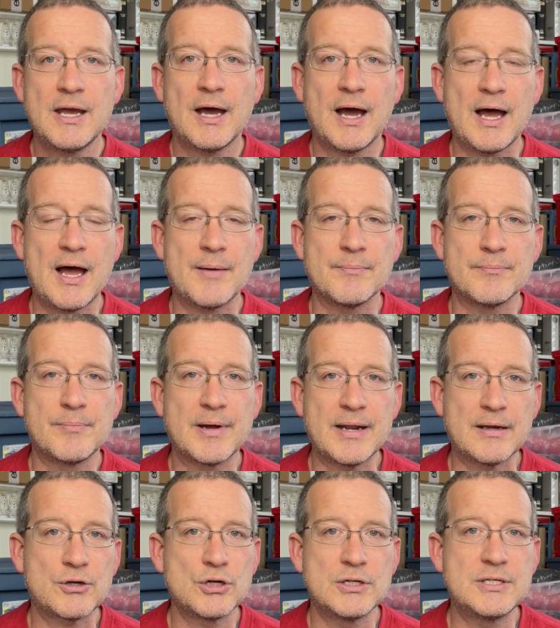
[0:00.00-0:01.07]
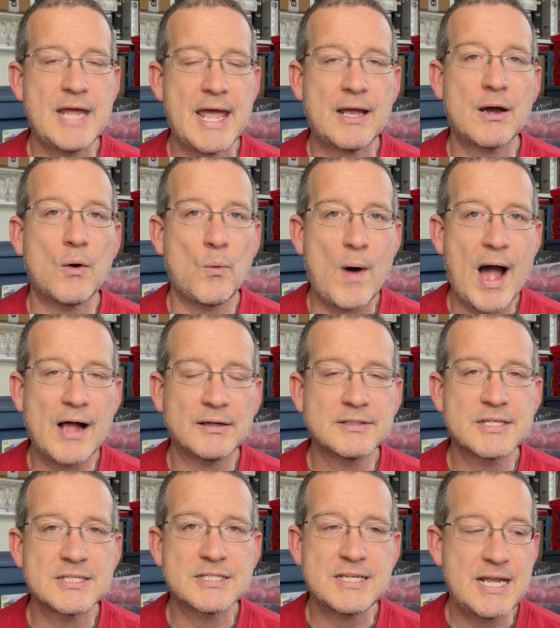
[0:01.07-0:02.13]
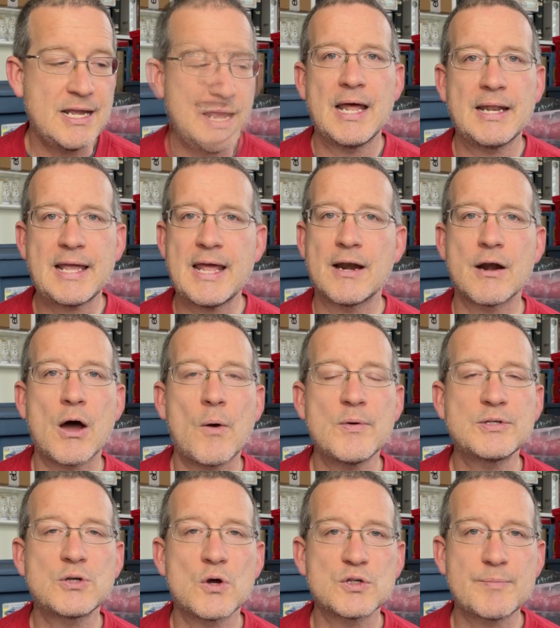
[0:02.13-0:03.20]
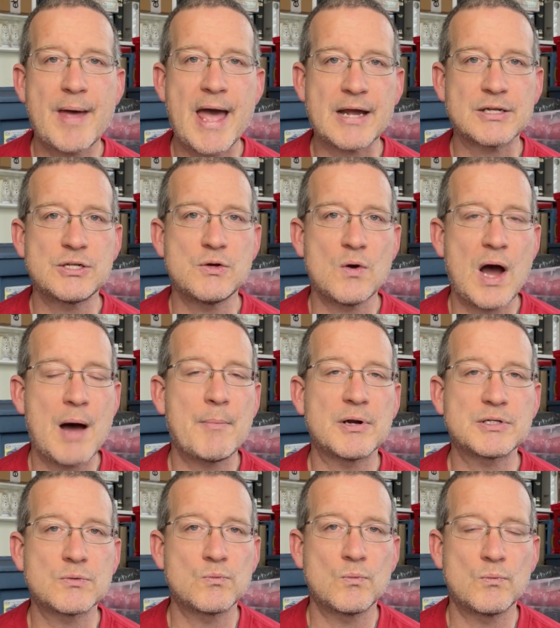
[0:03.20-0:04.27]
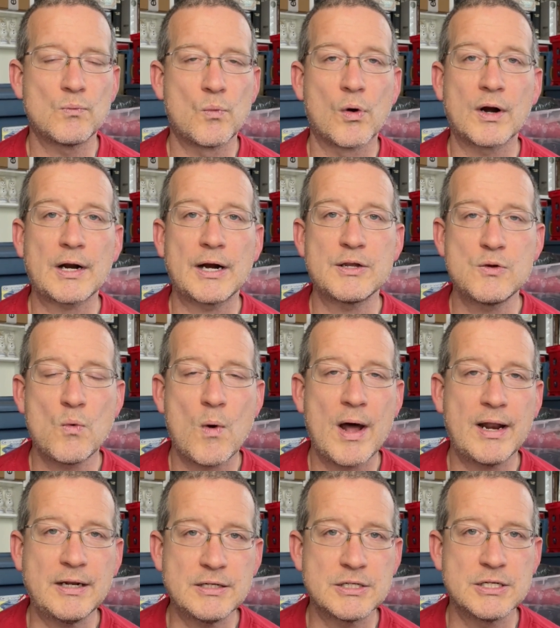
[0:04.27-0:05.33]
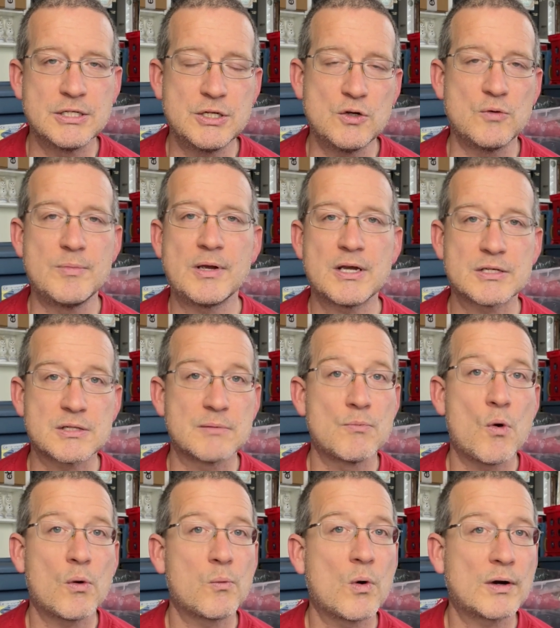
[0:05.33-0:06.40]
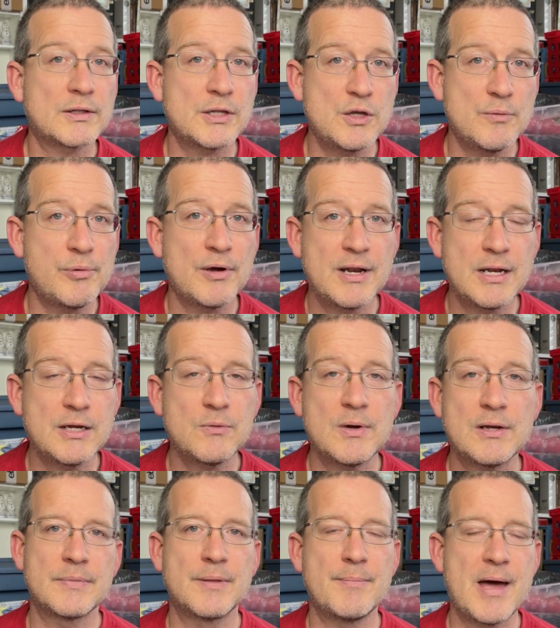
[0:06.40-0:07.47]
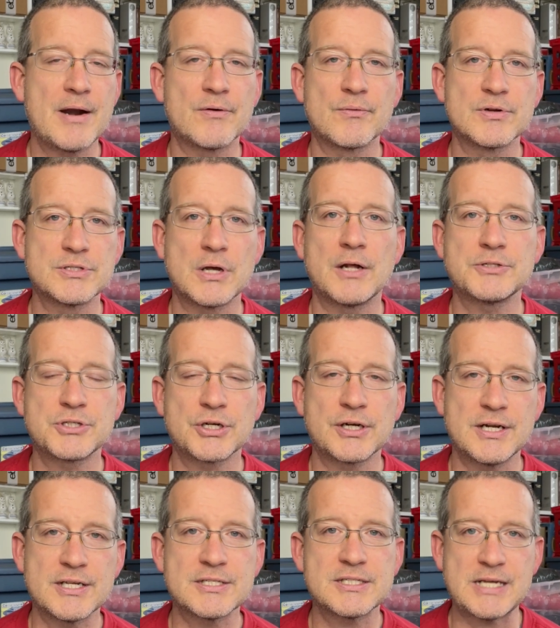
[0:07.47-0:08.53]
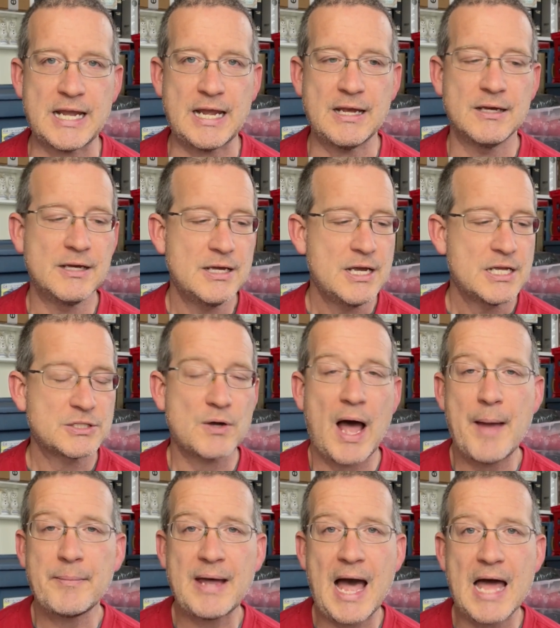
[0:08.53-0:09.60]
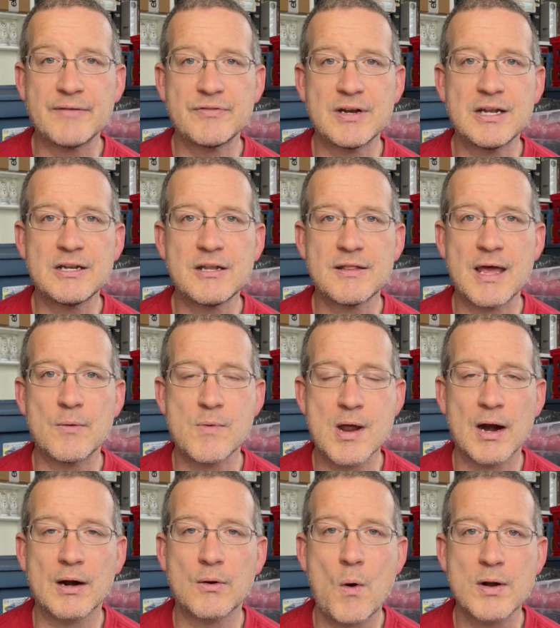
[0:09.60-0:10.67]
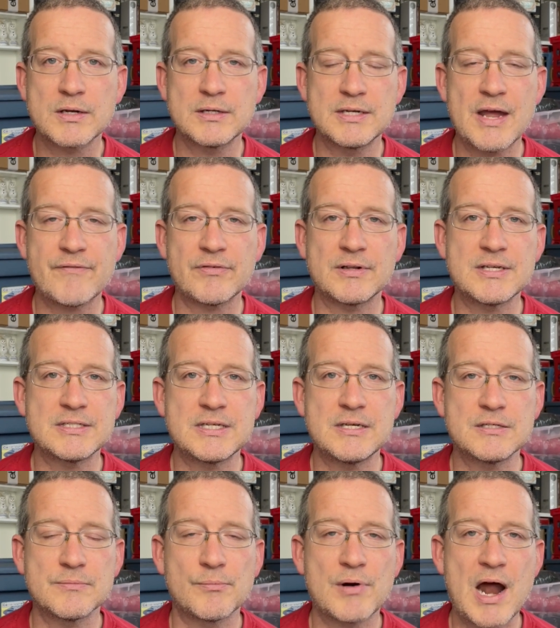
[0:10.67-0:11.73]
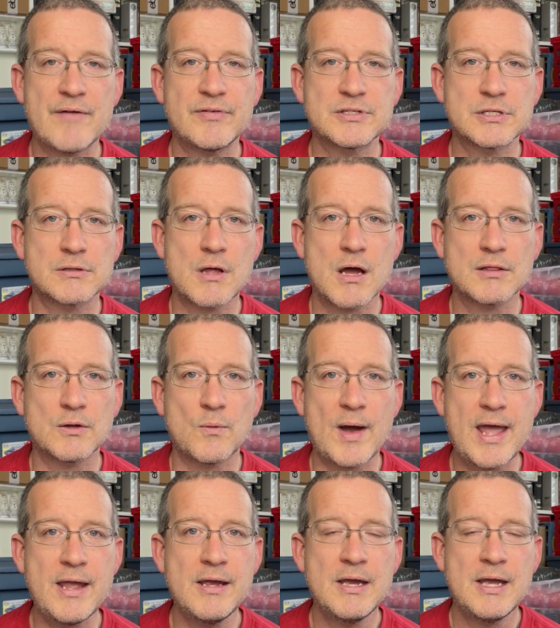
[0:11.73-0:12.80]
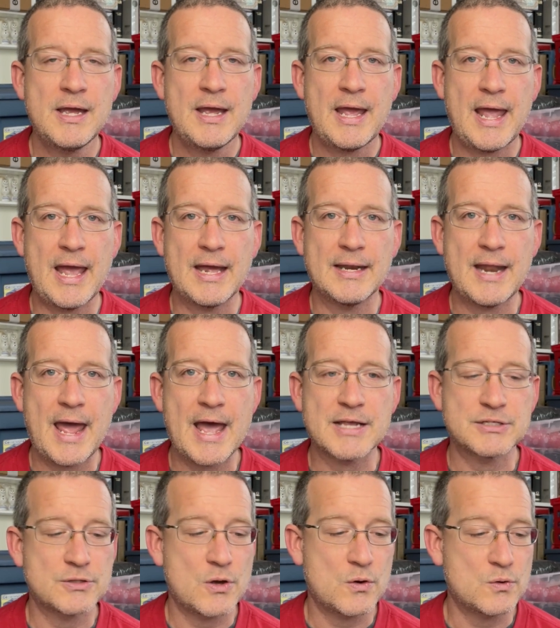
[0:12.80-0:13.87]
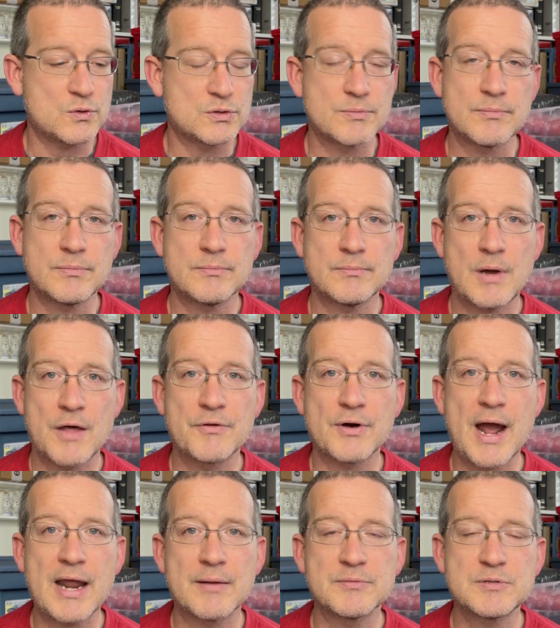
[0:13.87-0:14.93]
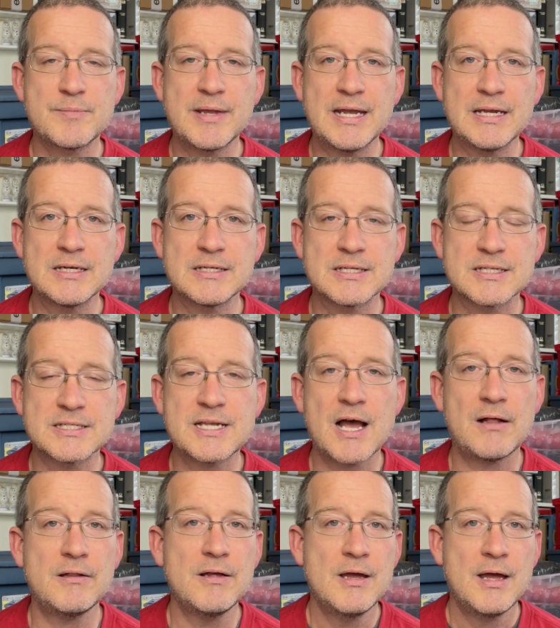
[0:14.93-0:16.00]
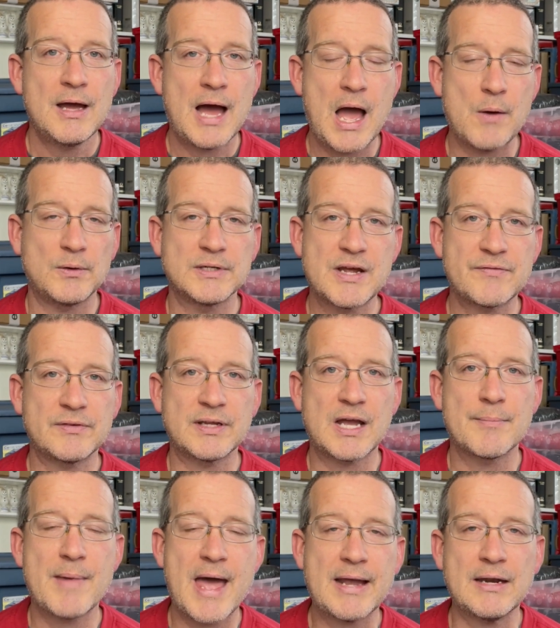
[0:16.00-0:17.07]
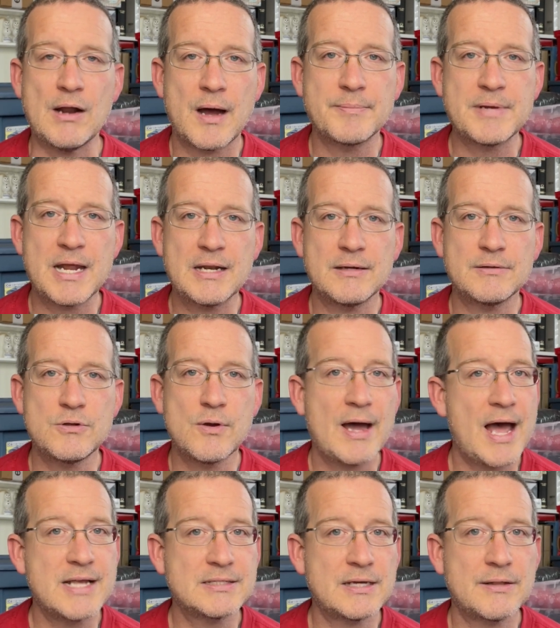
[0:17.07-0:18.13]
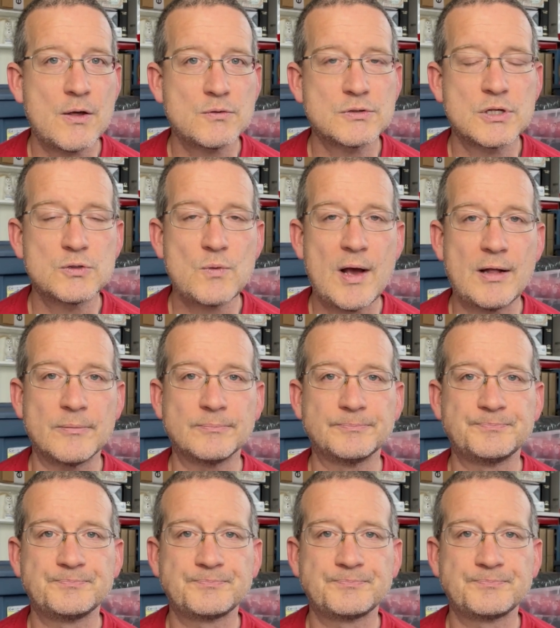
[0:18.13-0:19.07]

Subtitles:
But it could take a while to see. And again, it always goes back to how much work are you wanting to do, because the more work that you put into it, the better results you're going to see. So I'm confident that we are going to definitely see some profits along the way. And as those other items begin to sell, I will definitely come back and update you guys on those as well.